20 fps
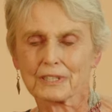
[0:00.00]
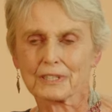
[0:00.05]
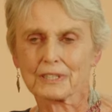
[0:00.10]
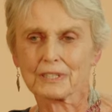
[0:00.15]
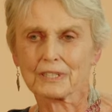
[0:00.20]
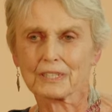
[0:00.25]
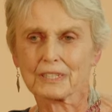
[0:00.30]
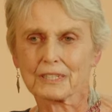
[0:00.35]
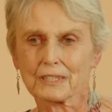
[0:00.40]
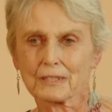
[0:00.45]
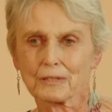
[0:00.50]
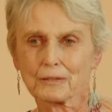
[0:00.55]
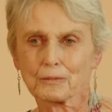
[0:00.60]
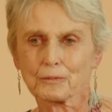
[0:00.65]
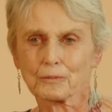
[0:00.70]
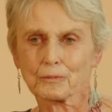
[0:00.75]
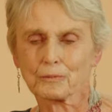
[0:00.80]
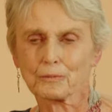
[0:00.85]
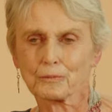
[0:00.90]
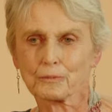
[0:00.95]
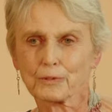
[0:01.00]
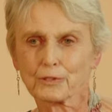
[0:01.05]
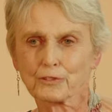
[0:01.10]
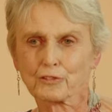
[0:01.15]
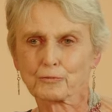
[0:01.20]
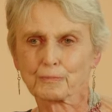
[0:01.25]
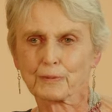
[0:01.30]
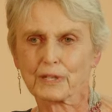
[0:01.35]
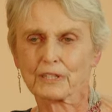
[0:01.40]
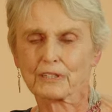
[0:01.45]
were
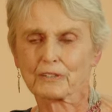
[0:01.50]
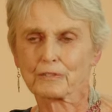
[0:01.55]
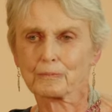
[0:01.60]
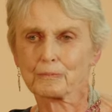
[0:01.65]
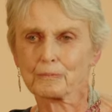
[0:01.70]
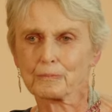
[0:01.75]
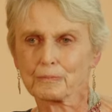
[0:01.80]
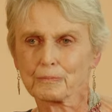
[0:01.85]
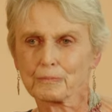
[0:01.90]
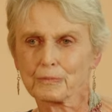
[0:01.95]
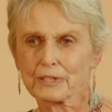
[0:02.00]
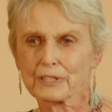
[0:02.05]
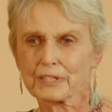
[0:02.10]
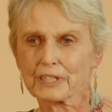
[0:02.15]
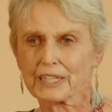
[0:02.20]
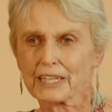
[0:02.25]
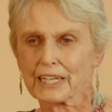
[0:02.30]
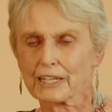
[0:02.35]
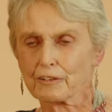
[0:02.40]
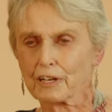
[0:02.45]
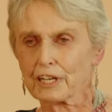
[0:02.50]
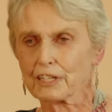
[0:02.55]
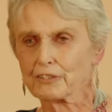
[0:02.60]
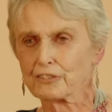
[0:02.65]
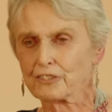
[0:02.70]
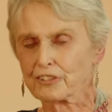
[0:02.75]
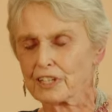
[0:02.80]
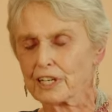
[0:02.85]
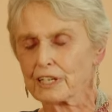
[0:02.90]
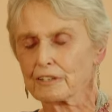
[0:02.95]
spent when the air
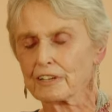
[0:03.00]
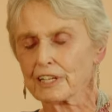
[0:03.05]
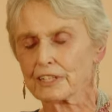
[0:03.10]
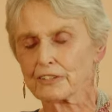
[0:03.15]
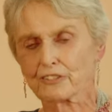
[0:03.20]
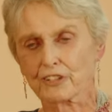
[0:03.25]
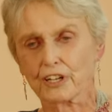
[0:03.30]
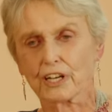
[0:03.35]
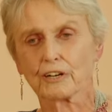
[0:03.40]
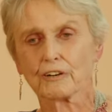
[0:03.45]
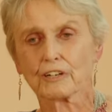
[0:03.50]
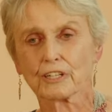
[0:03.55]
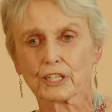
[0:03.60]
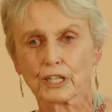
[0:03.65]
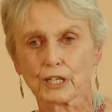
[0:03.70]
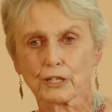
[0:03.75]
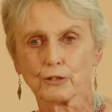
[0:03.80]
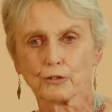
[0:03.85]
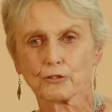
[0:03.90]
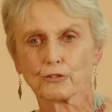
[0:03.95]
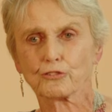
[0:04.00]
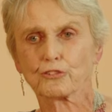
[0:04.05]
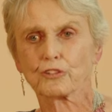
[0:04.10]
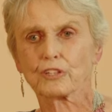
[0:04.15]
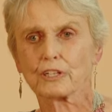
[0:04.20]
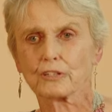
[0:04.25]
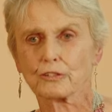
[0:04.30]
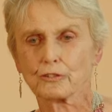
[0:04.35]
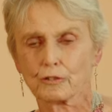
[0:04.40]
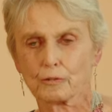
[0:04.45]
raid siren goes
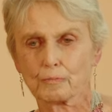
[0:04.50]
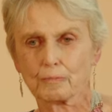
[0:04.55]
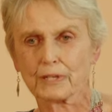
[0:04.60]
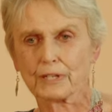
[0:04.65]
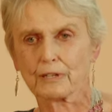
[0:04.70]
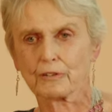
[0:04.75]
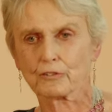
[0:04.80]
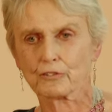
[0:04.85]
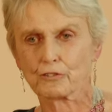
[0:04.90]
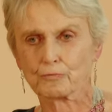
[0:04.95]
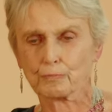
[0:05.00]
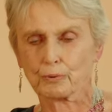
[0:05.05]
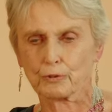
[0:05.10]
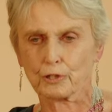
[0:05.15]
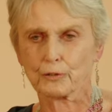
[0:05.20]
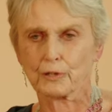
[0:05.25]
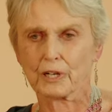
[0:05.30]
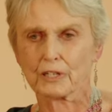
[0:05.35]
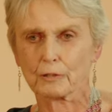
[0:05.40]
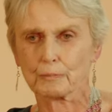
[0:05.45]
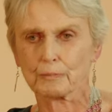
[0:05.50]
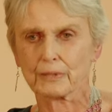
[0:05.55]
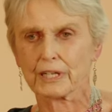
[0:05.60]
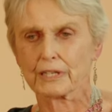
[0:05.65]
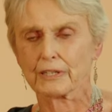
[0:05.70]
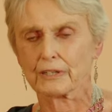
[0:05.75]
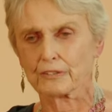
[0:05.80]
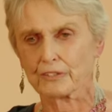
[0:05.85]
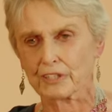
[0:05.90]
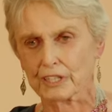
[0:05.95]
and your parents pull you out of
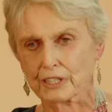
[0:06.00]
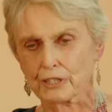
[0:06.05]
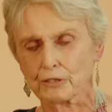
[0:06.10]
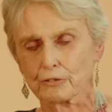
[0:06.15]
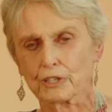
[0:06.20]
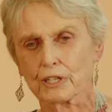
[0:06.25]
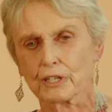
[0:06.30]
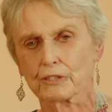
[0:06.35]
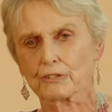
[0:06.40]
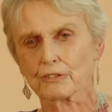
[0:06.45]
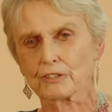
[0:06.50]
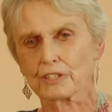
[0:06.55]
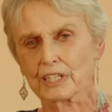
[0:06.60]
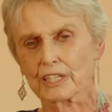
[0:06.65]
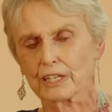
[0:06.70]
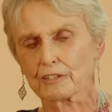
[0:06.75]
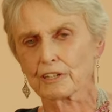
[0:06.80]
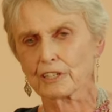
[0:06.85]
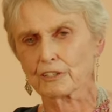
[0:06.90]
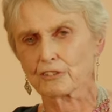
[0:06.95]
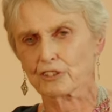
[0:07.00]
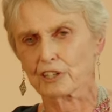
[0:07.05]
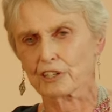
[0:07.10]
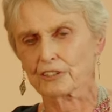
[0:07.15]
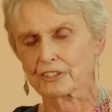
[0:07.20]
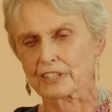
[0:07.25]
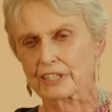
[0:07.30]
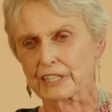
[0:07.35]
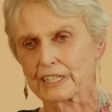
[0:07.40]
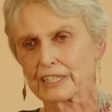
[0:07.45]
bed and take you down to the air raid
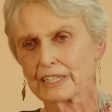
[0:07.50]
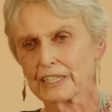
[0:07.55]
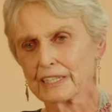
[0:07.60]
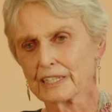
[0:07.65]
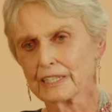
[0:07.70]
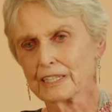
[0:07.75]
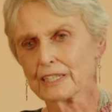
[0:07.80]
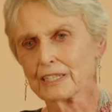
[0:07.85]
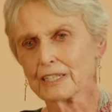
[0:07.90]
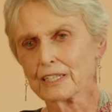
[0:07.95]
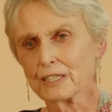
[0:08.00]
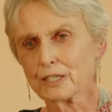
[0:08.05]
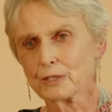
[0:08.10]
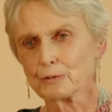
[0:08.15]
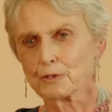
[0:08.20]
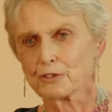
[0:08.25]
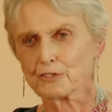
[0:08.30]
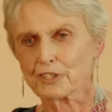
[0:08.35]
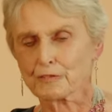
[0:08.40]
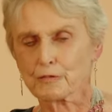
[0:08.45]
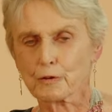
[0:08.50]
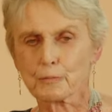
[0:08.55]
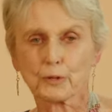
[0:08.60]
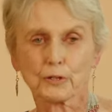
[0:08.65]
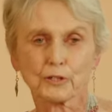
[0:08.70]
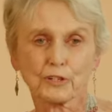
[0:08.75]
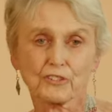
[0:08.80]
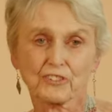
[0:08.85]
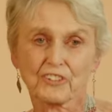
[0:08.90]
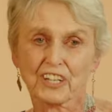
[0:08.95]
shelter, which
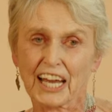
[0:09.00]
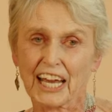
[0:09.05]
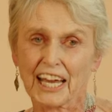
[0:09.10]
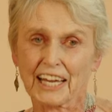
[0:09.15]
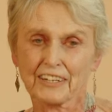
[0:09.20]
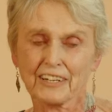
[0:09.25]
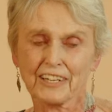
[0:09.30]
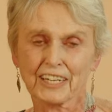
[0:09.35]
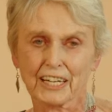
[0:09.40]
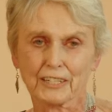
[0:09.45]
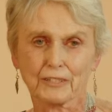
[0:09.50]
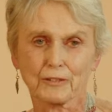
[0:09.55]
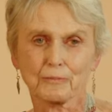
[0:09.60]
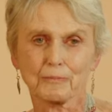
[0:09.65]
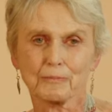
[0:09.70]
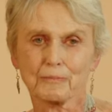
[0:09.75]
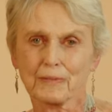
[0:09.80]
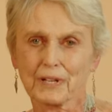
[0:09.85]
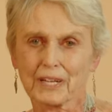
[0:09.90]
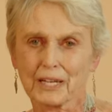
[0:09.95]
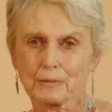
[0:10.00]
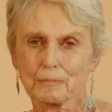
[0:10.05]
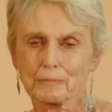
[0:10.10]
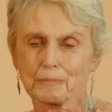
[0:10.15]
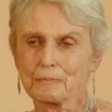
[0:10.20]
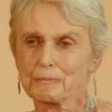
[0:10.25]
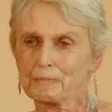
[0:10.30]
everybody's dad had